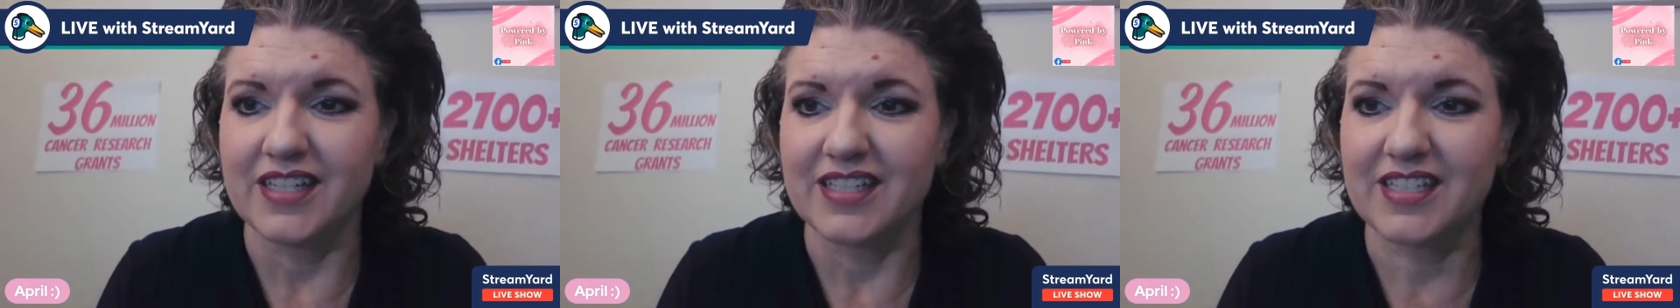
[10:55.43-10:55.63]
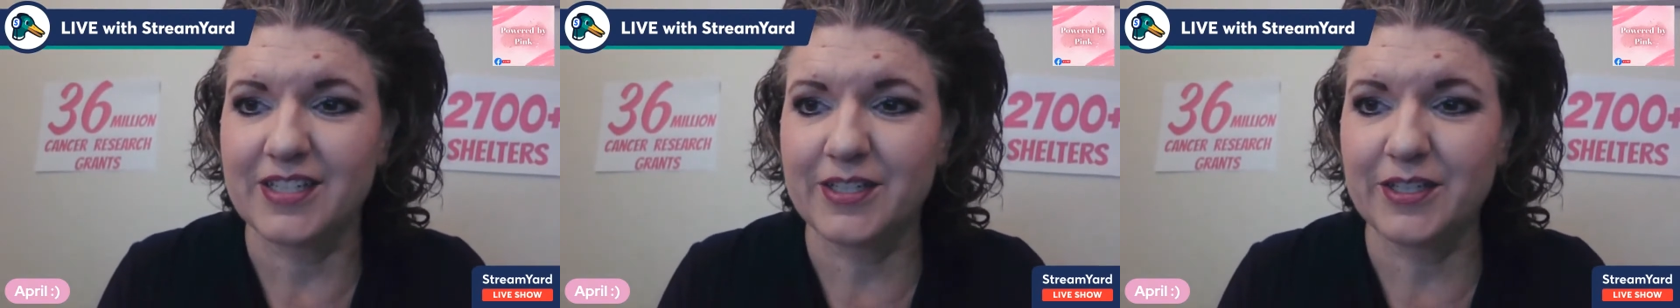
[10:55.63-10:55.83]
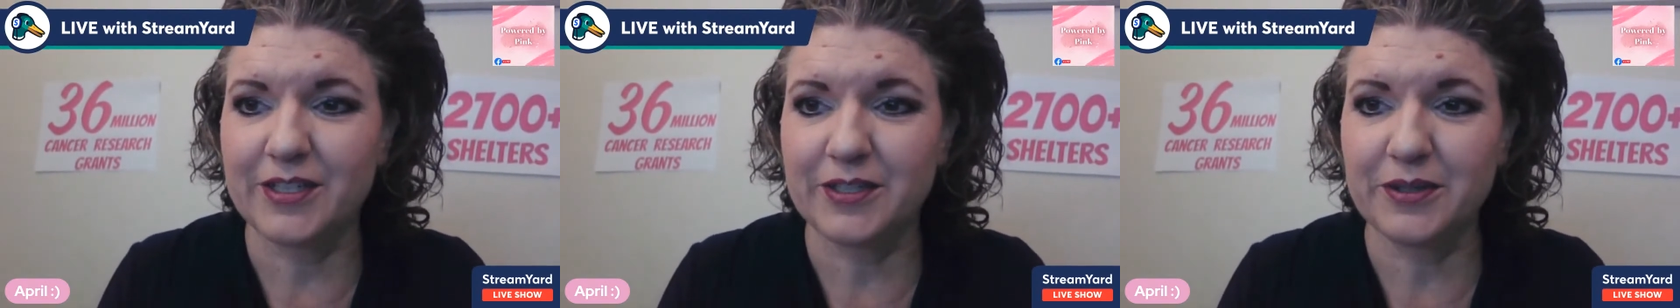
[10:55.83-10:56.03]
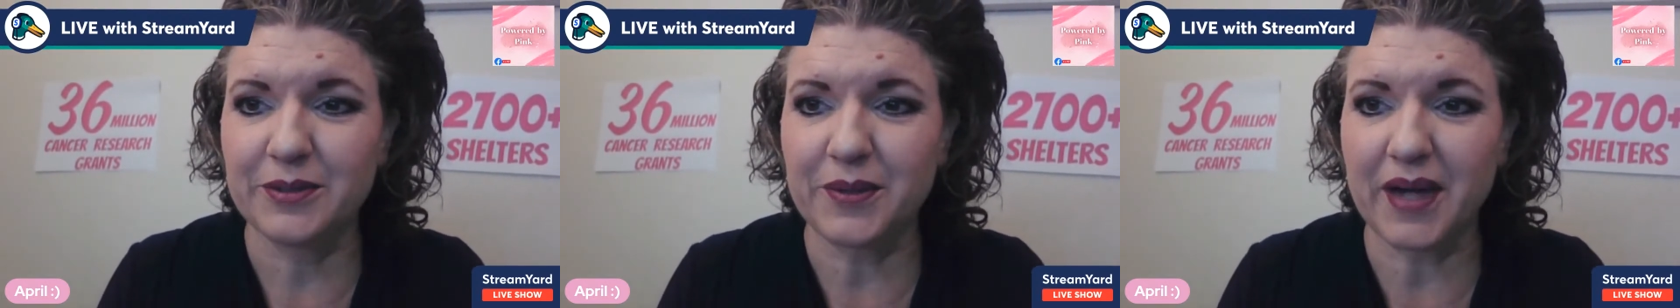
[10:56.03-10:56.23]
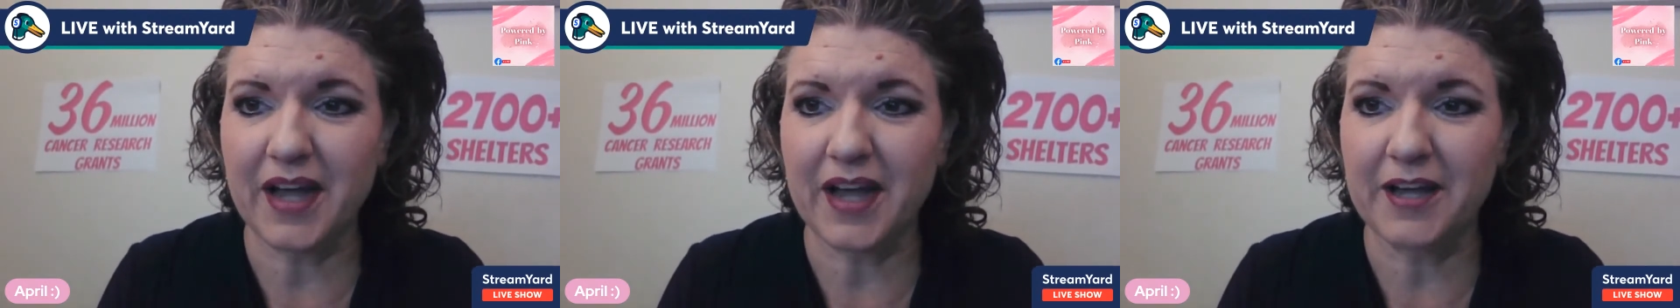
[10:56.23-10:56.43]

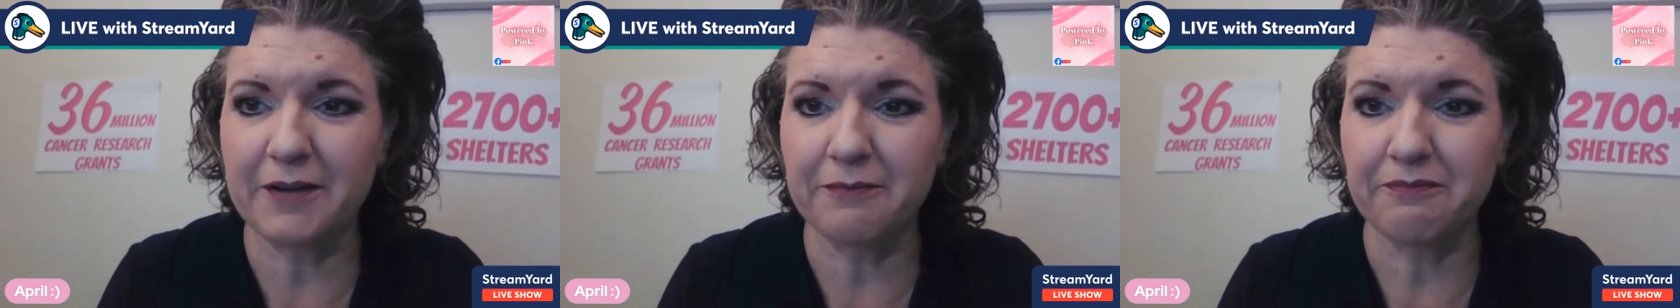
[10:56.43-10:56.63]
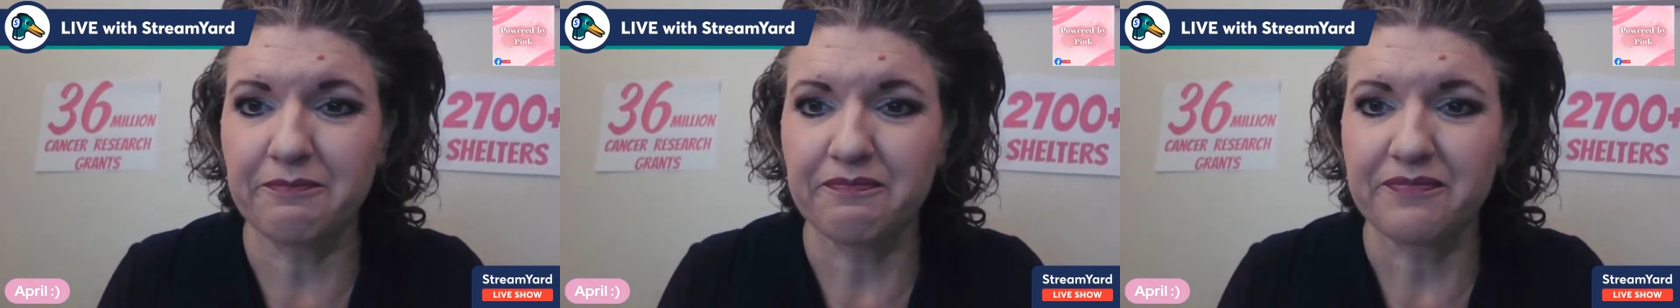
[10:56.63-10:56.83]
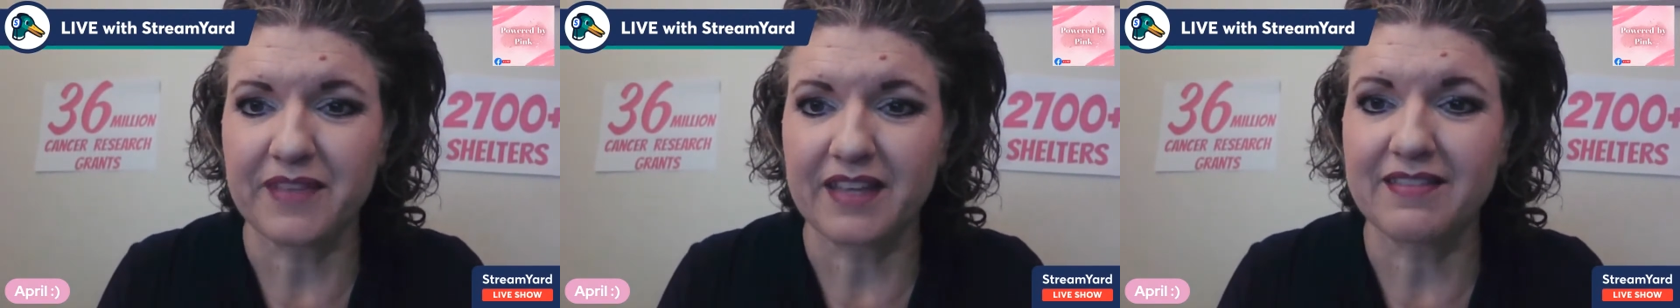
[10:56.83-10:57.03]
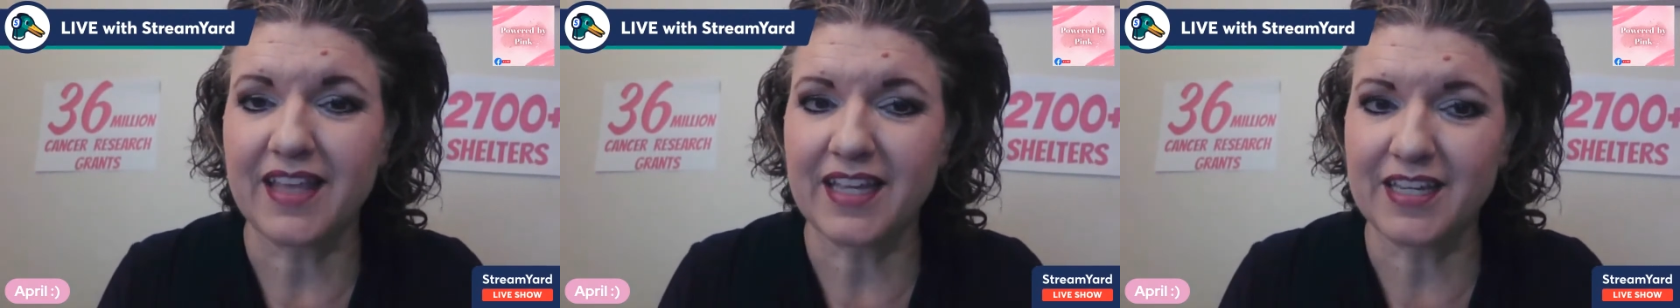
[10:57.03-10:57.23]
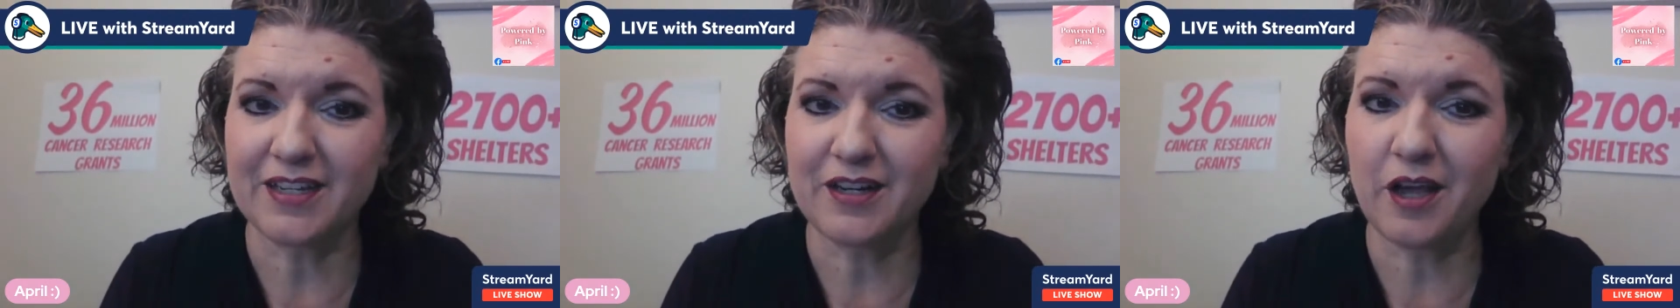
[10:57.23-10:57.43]
to
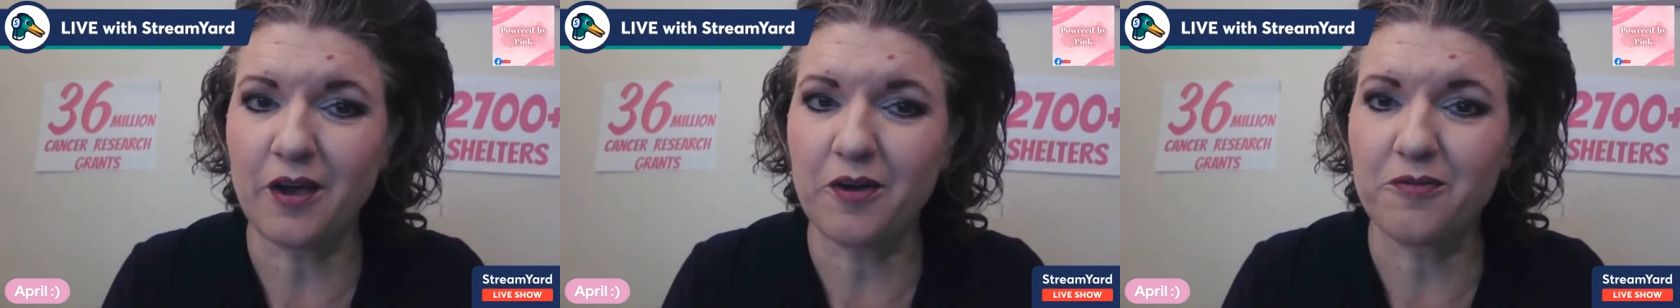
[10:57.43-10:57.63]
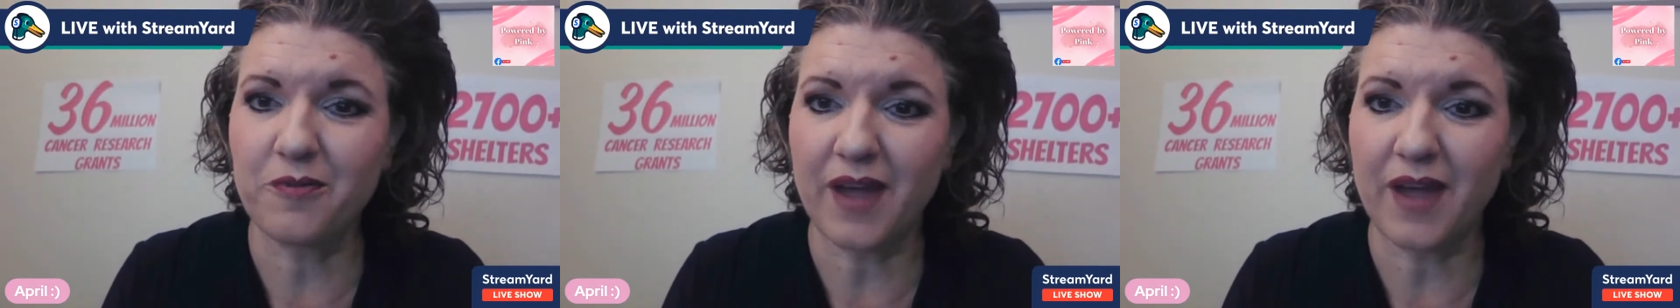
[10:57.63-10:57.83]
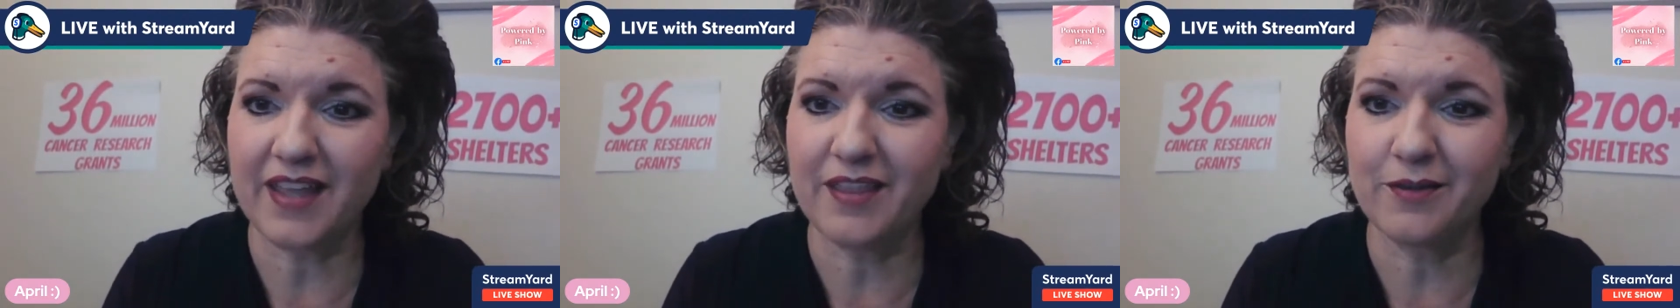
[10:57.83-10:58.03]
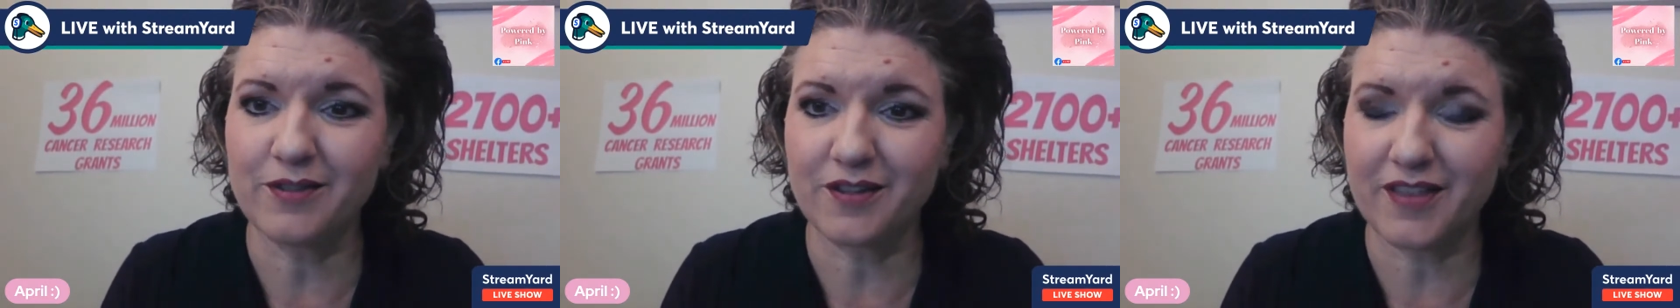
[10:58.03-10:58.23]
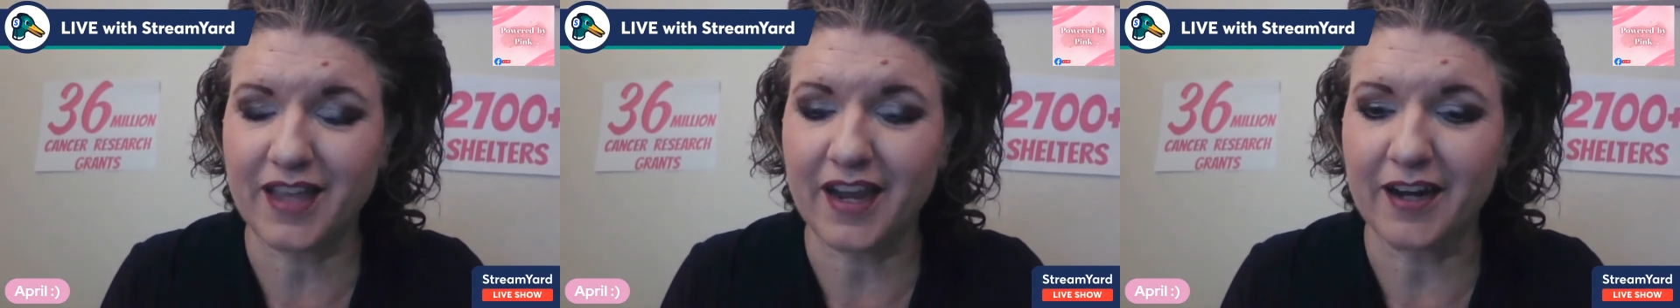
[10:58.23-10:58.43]
let you know why those
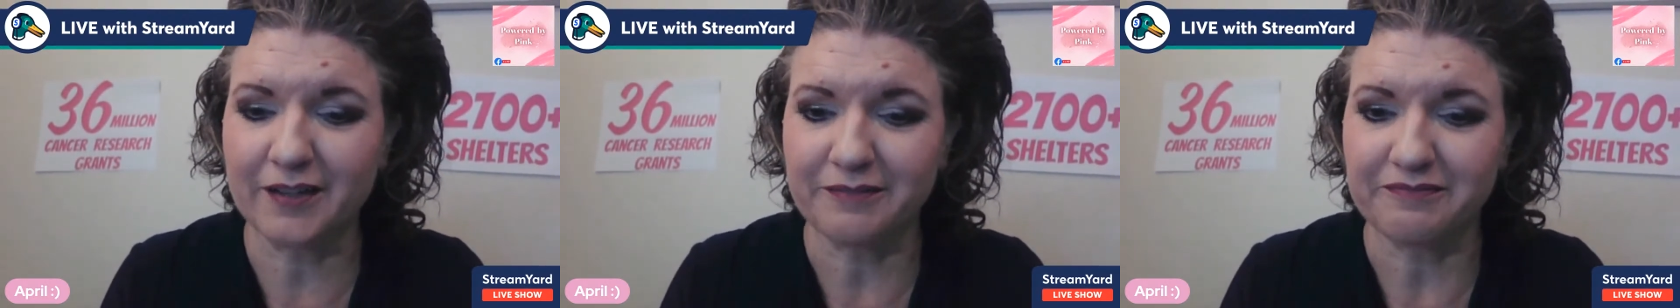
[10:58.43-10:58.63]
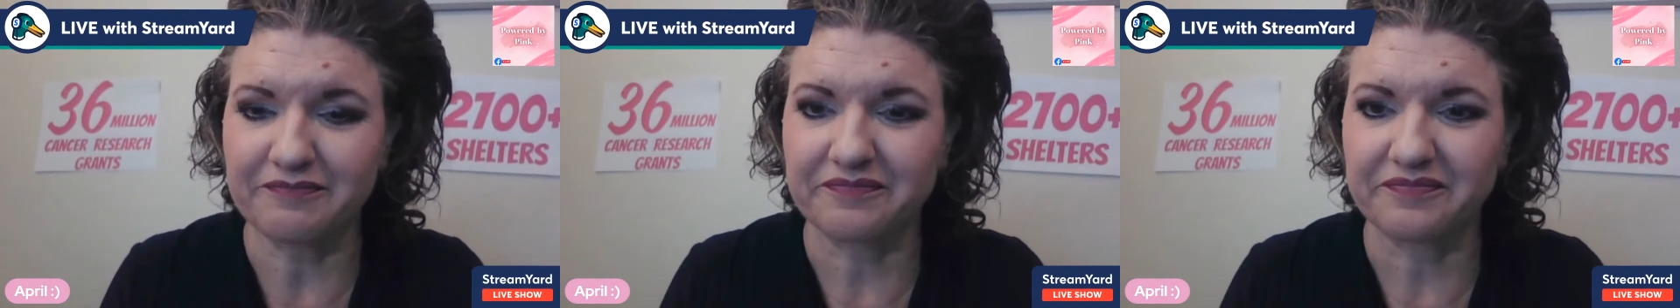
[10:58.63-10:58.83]
are there.